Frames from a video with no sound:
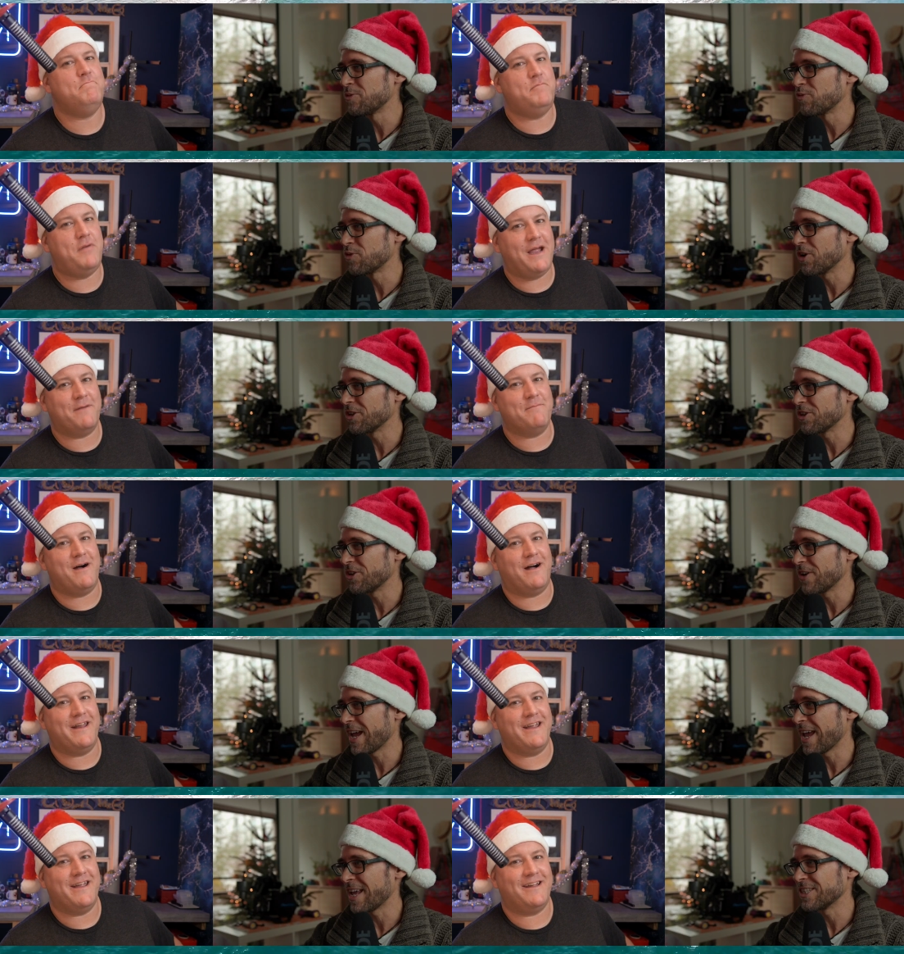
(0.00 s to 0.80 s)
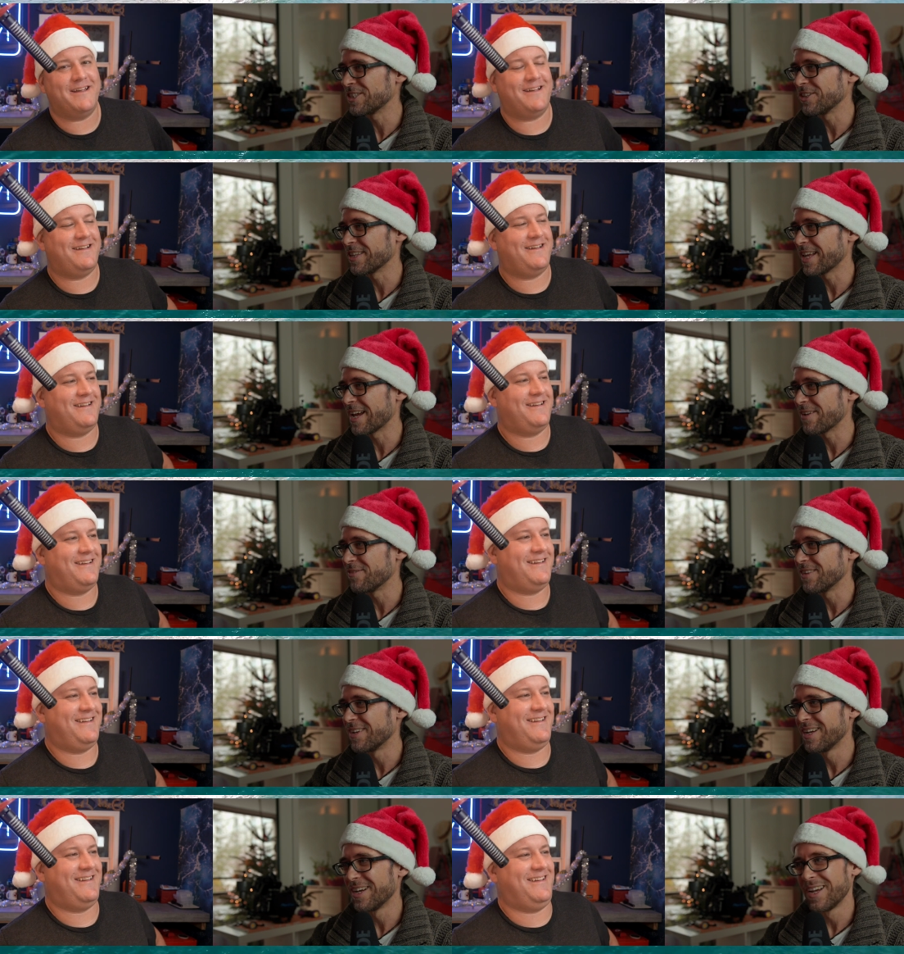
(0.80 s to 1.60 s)
Speaker 1: you've Big got money. your hands on
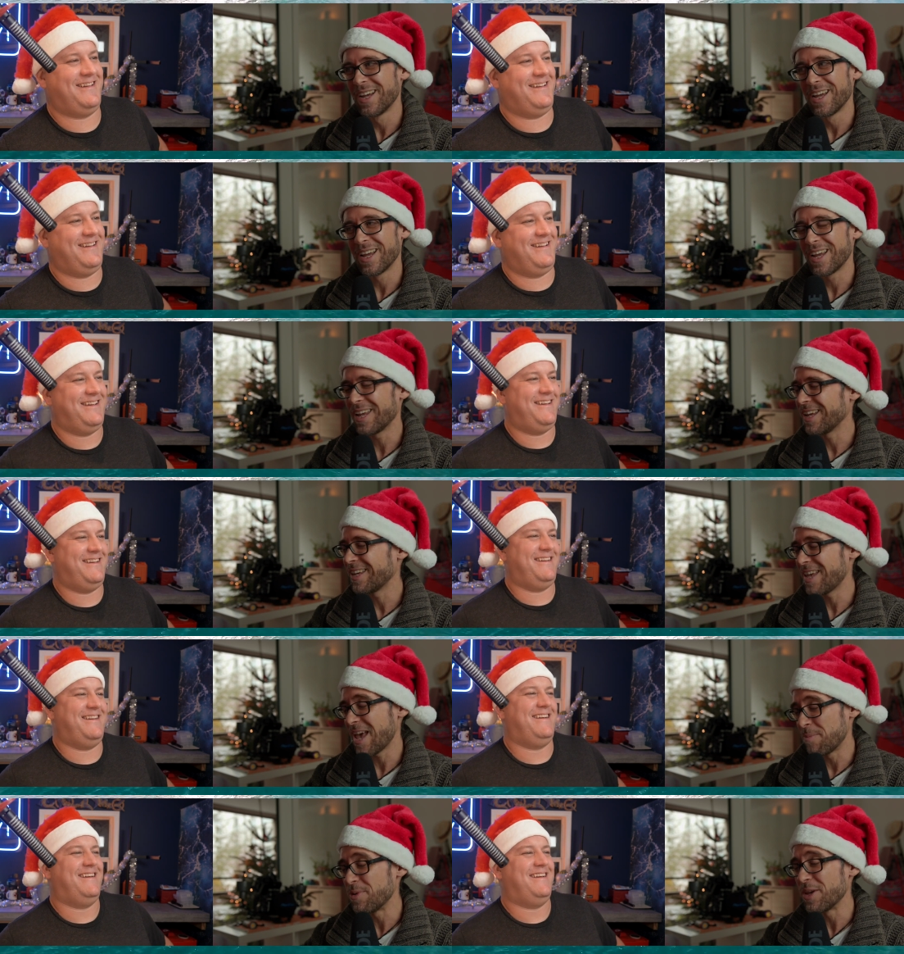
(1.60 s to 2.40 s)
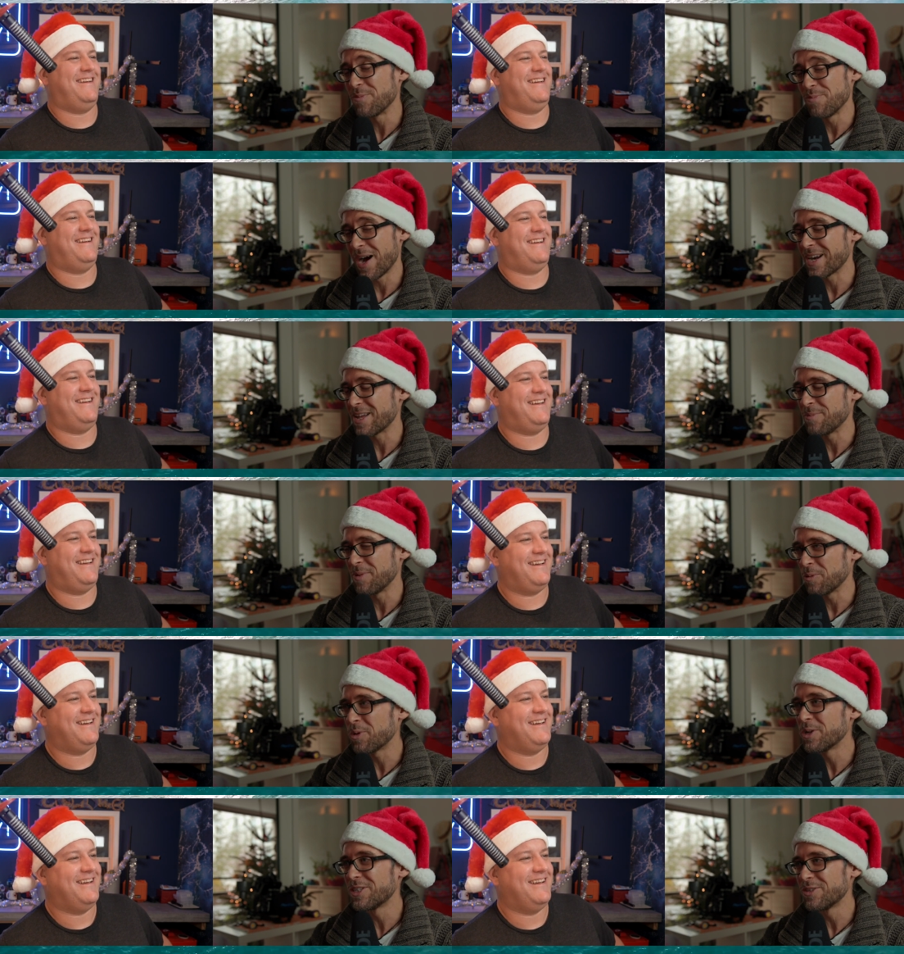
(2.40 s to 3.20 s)
them. Yeah, big money,
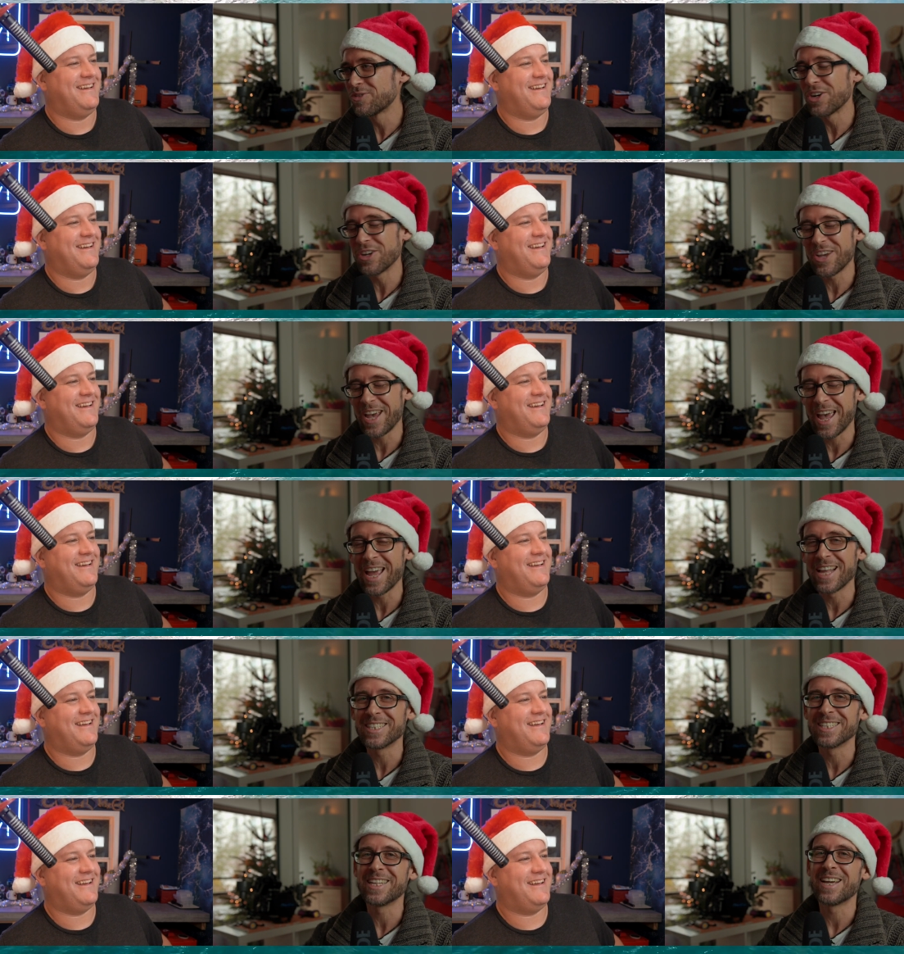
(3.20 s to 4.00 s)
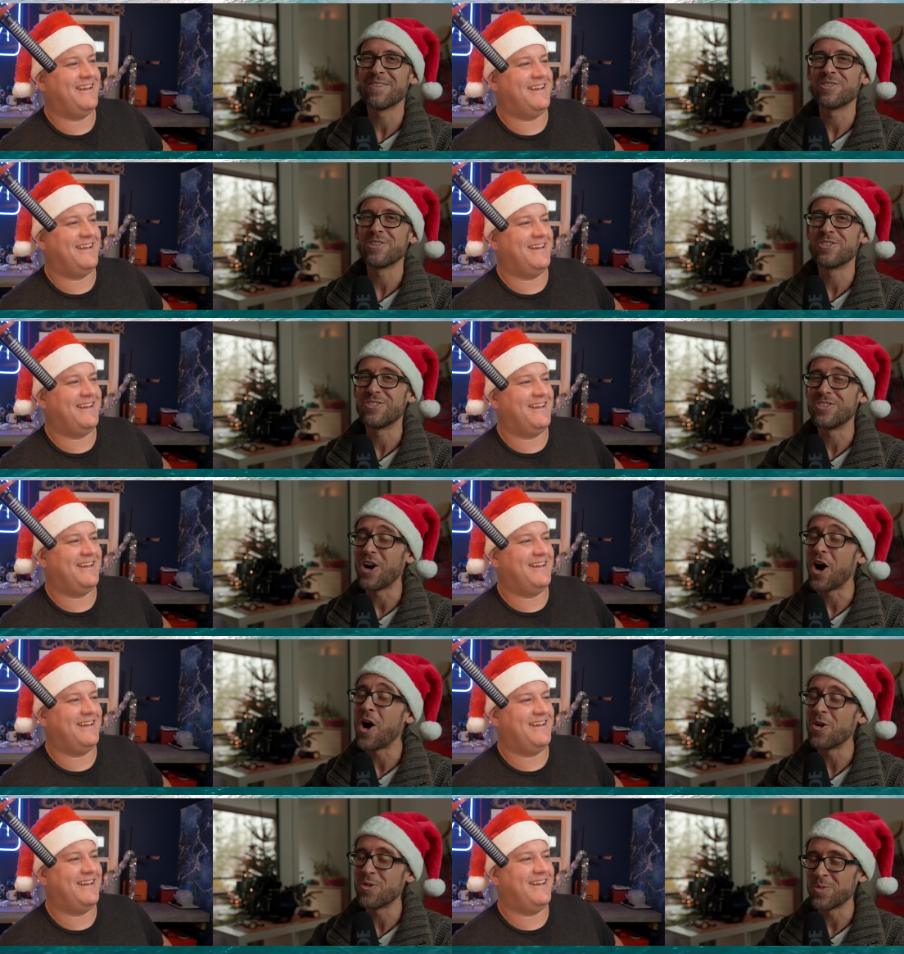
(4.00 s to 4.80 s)
but once you've got your hands on them, you
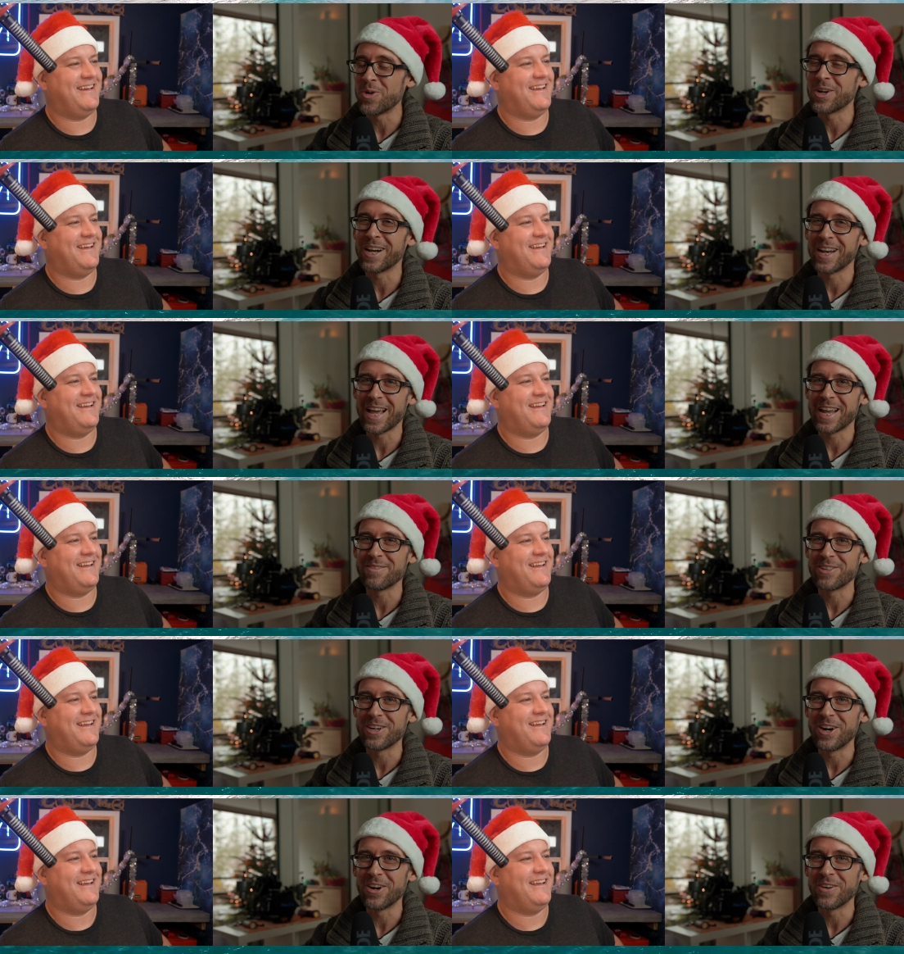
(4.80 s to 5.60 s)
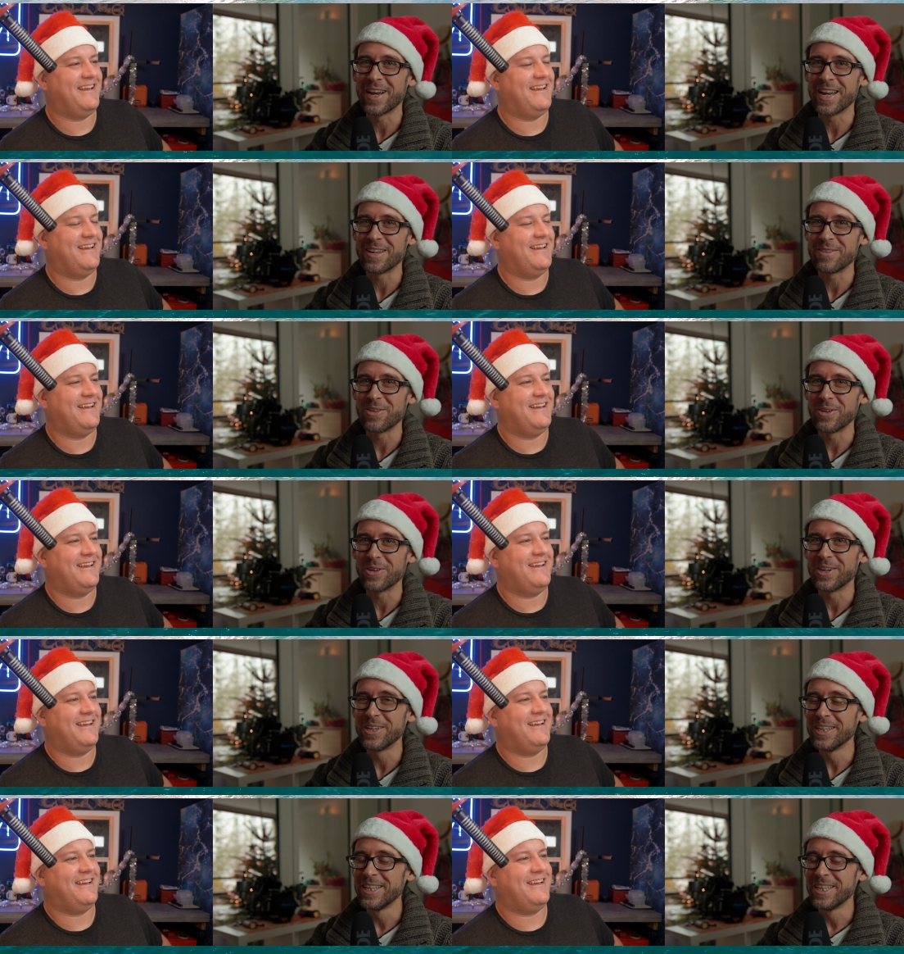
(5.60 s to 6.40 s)
don't want to let them go
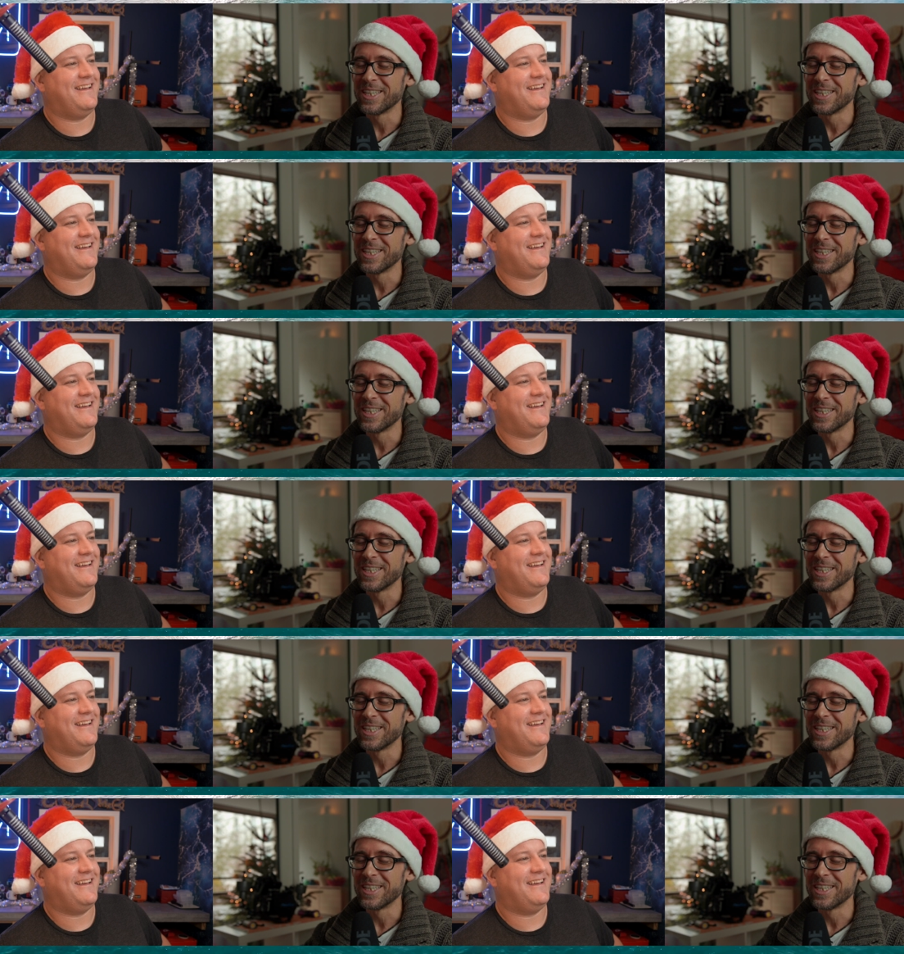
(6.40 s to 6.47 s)
anymore.